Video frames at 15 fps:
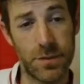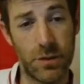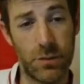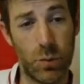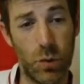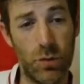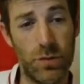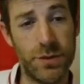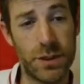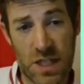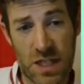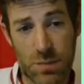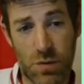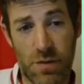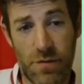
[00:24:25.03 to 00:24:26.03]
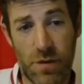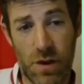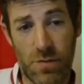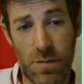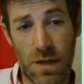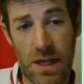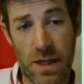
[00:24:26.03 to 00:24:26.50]
of Wolves,
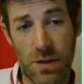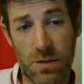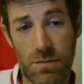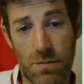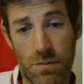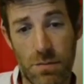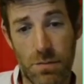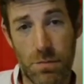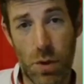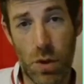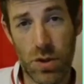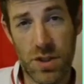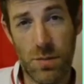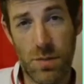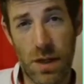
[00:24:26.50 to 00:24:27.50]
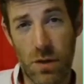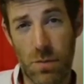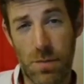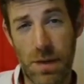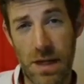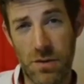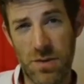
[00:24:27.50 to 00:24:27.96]
6.5 million, possibly
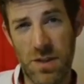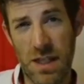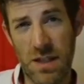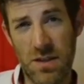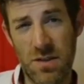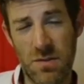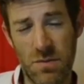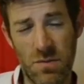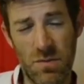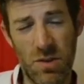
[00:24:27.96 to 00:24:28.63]
on penalties.